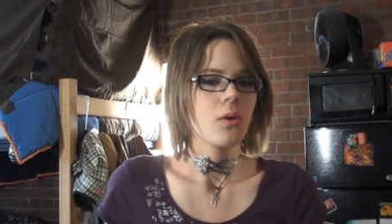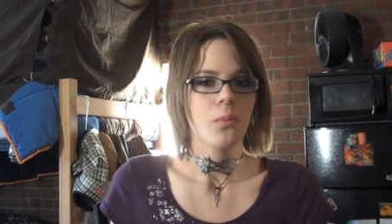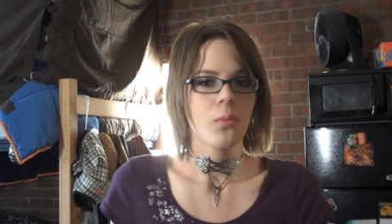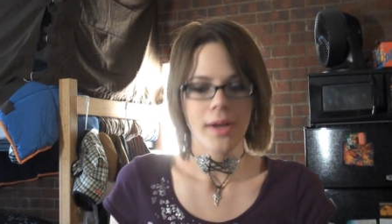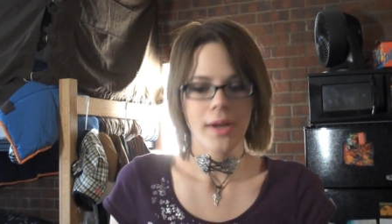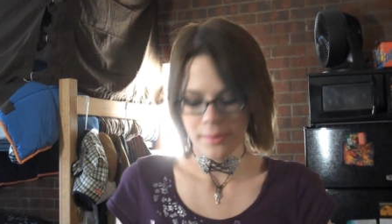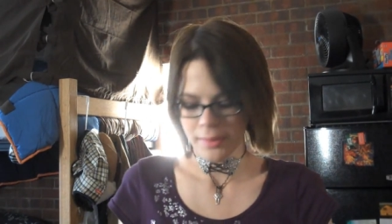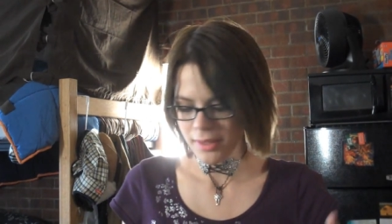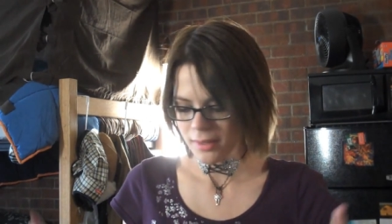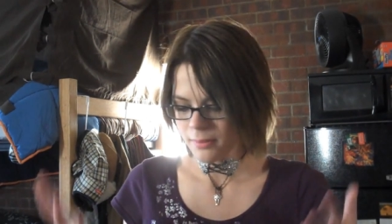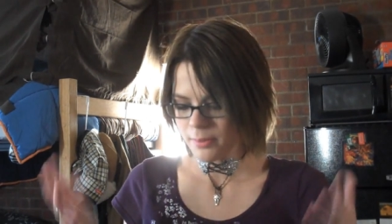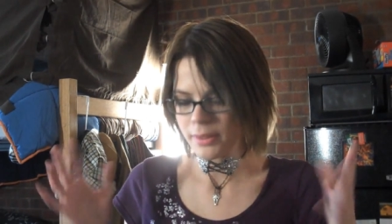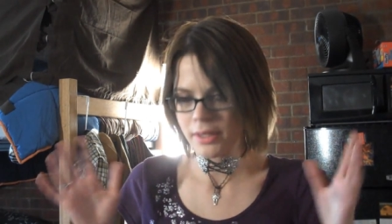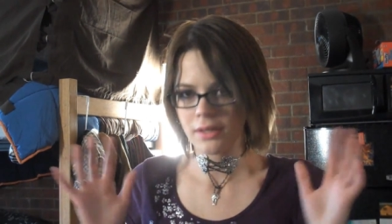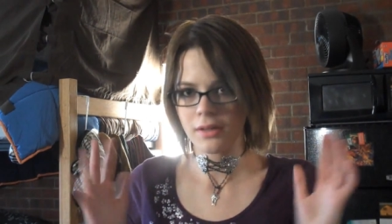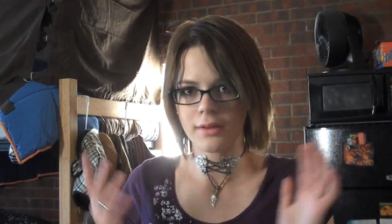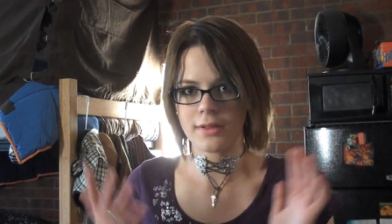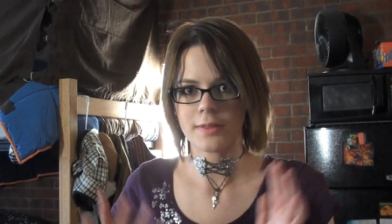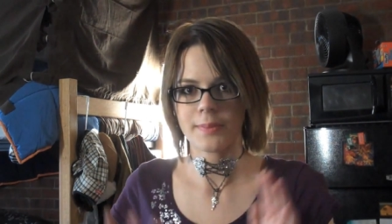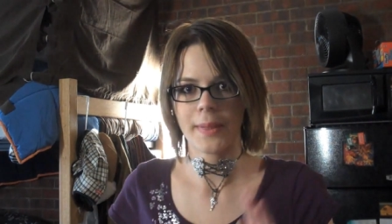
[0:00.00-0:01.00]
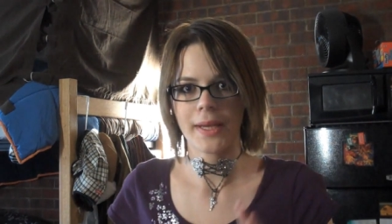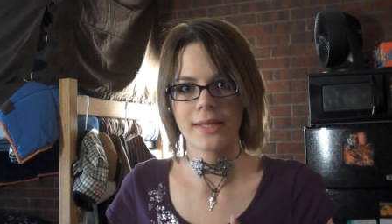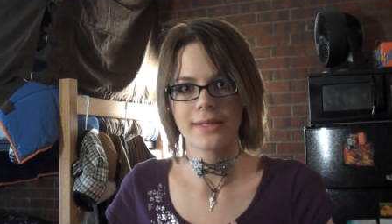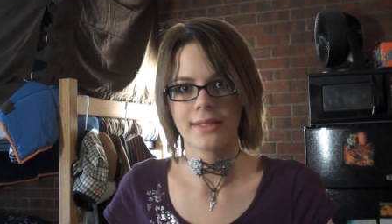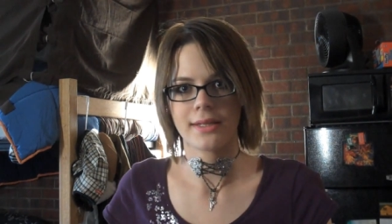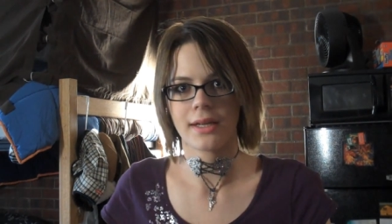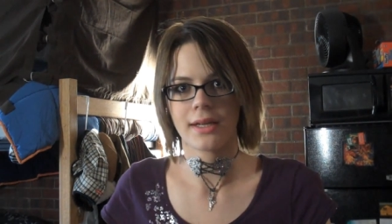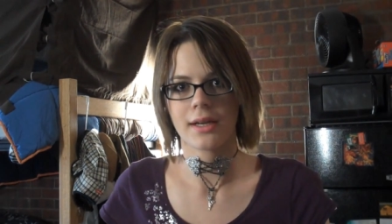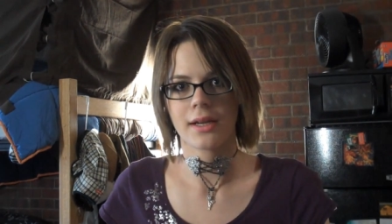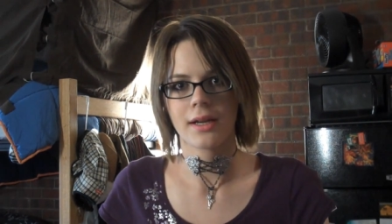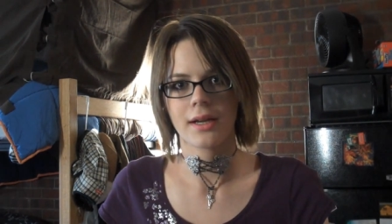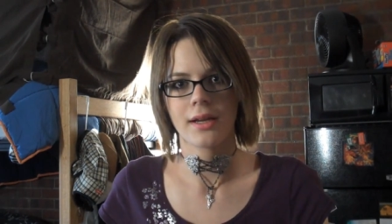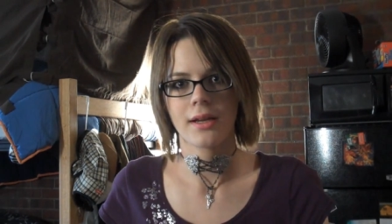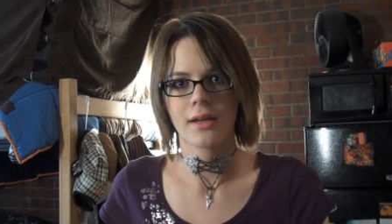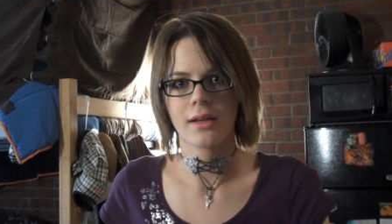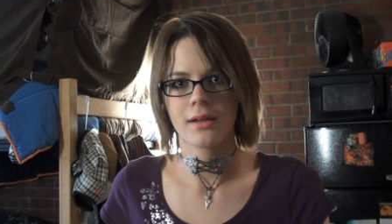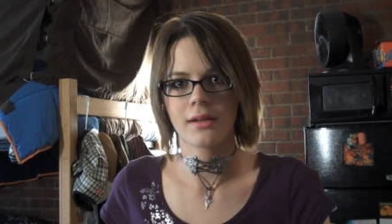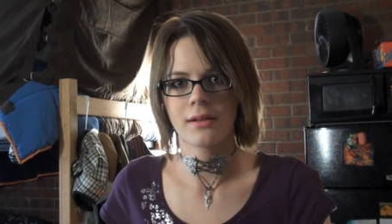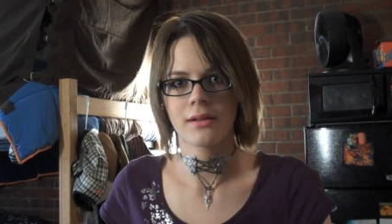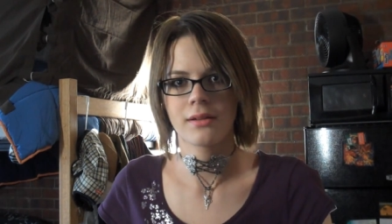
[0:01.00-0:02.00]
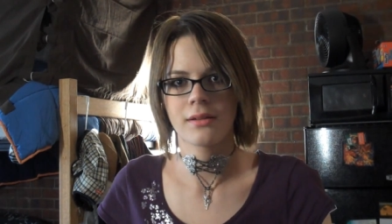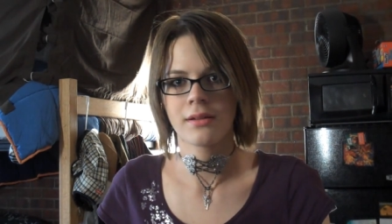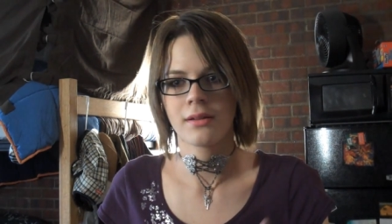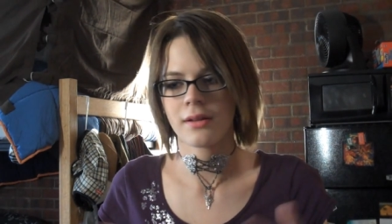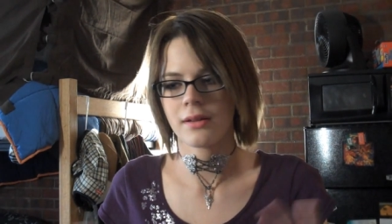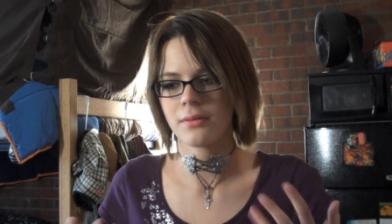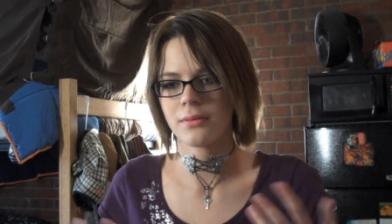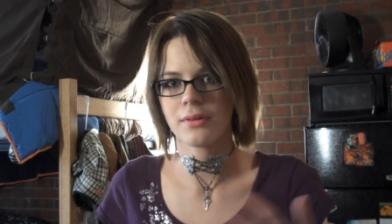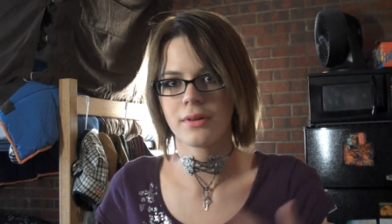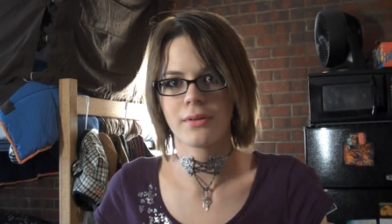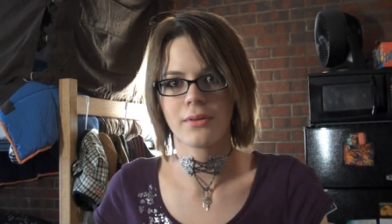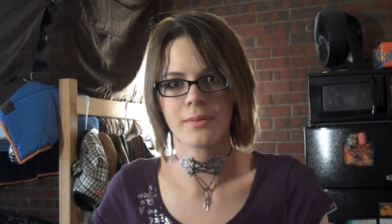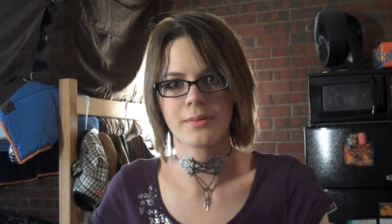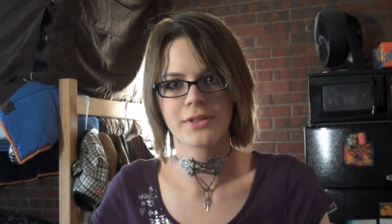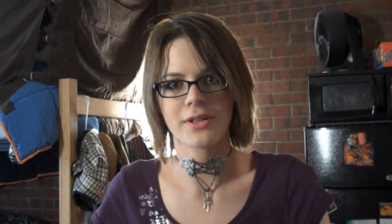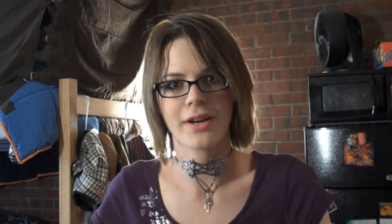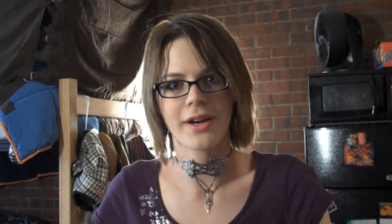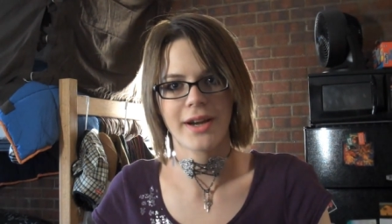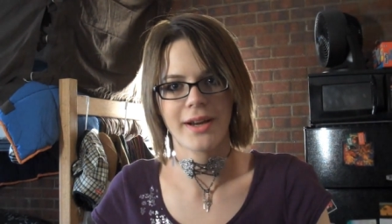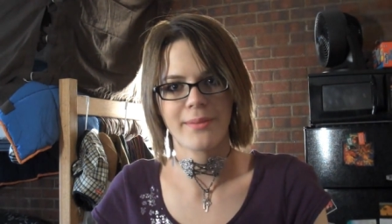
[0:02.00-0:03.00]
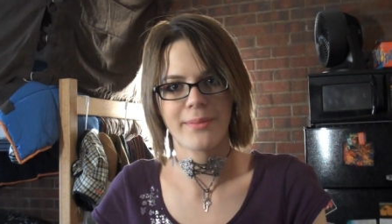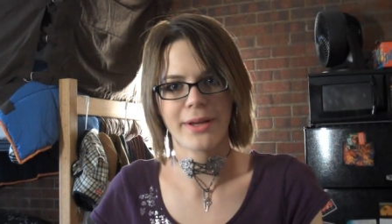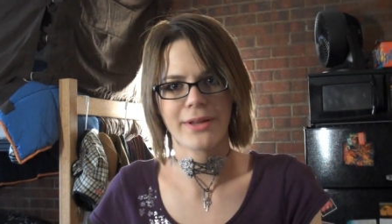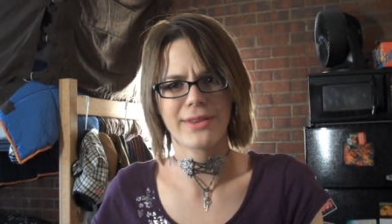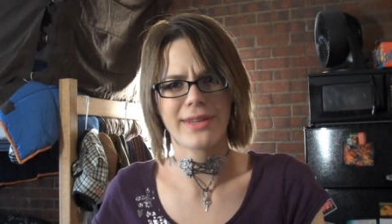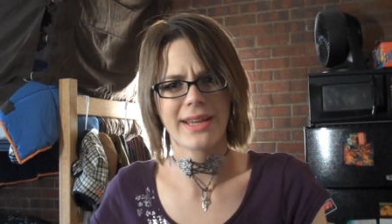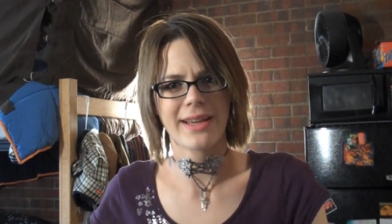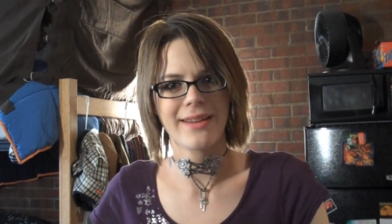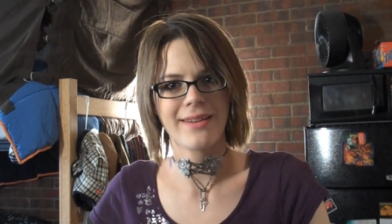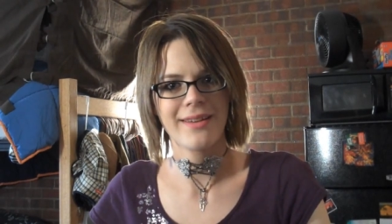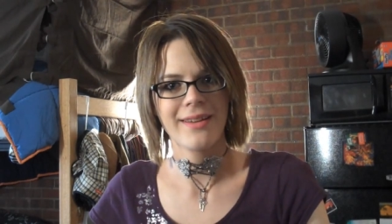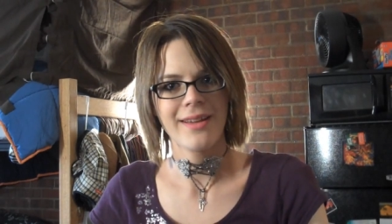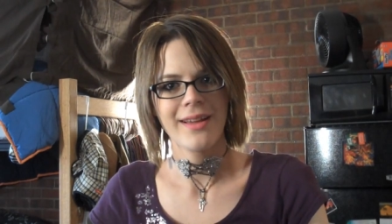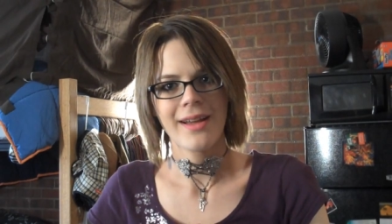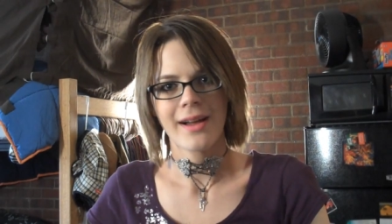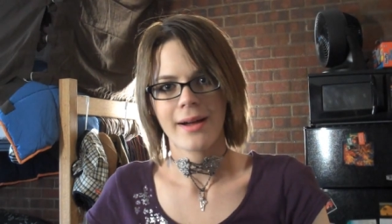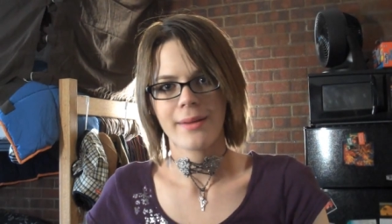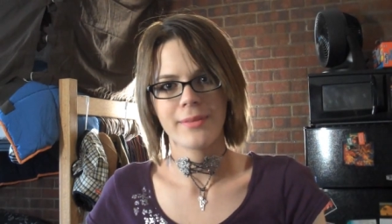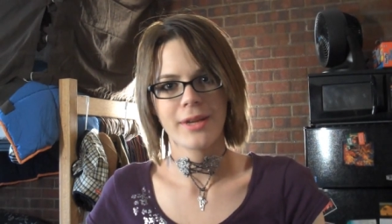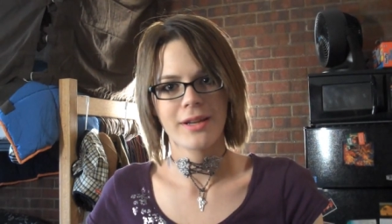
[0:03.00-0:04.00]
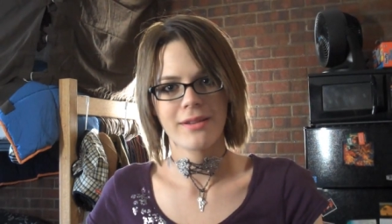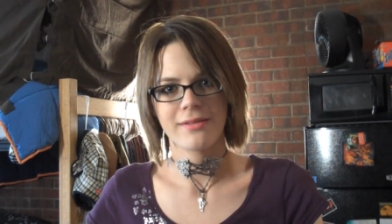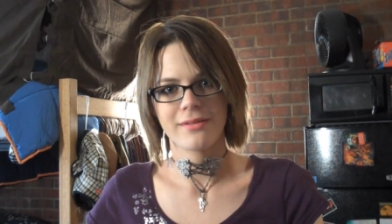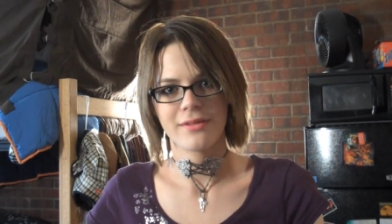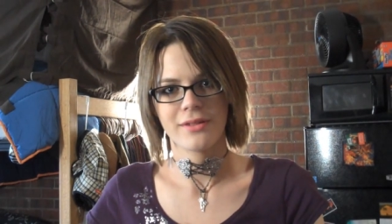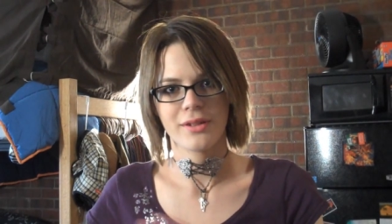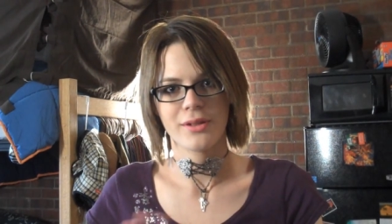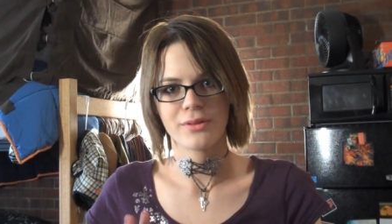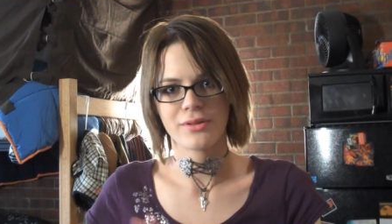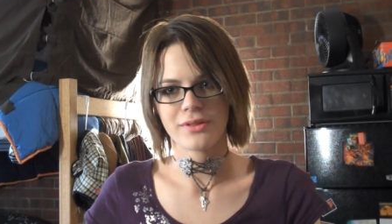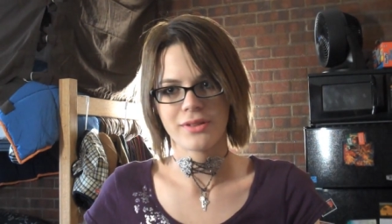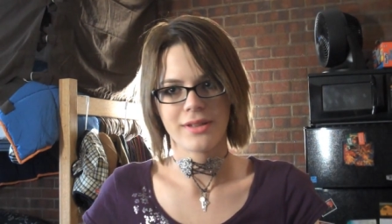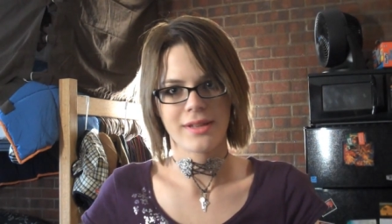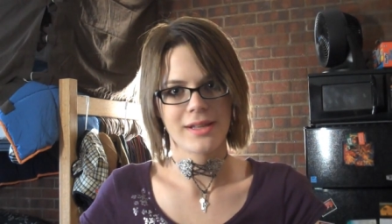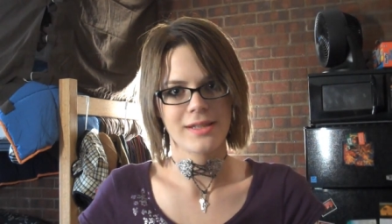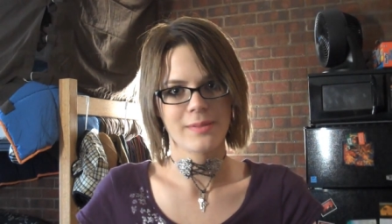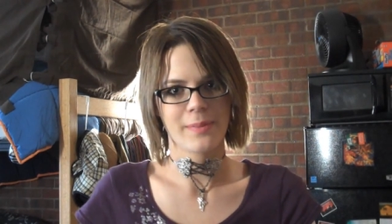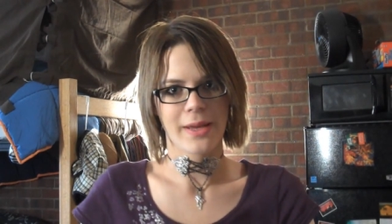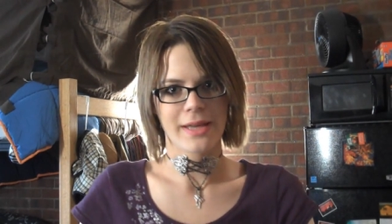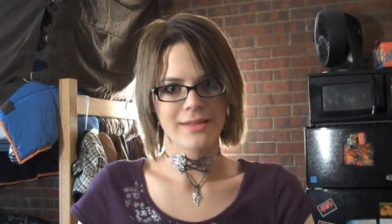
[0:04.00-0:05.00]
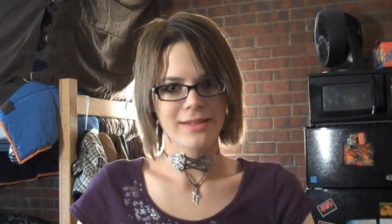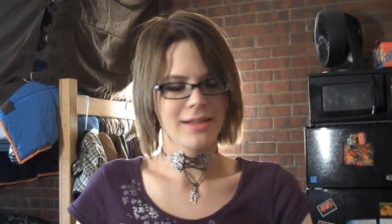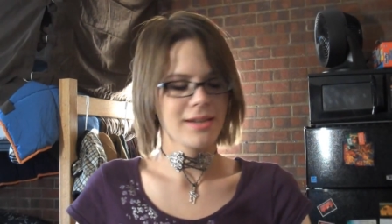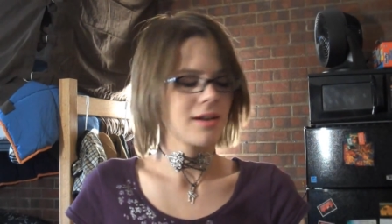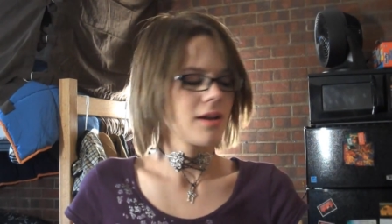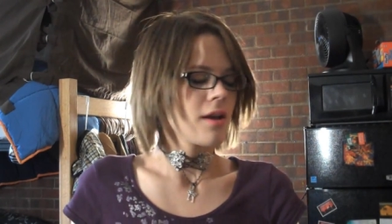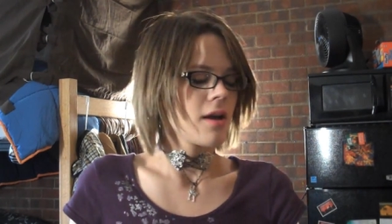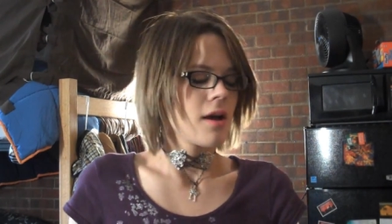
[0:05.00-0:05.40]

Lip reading: Why am I being all spastic? I don't know, I'm sorry about that. I'm not usually that spastic.